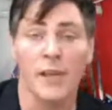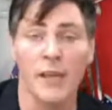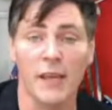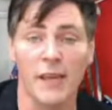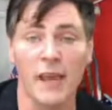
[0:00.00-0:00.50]

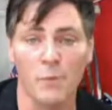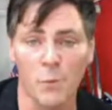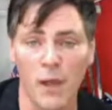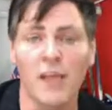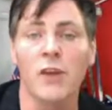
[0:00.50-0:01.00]
And that
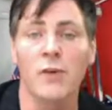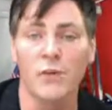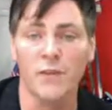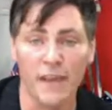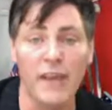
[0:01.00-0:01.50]
when you
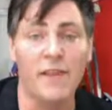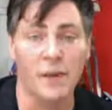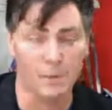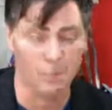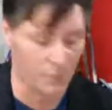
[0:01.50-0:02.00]
see
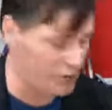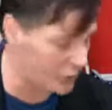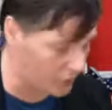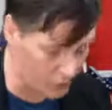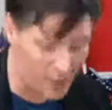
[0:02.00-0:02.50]
them
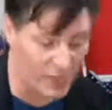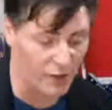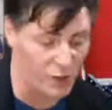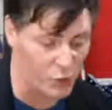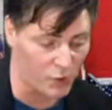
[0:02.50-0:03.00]
making
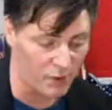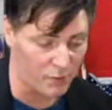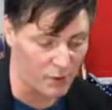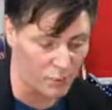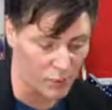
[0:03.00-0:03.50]
the choice
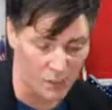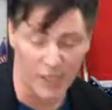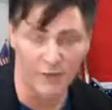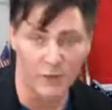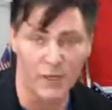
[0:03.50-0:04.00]
between
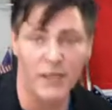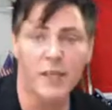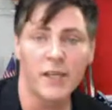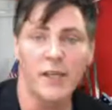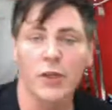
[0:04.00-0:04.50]
love and money,
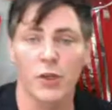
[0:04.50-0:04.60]
they're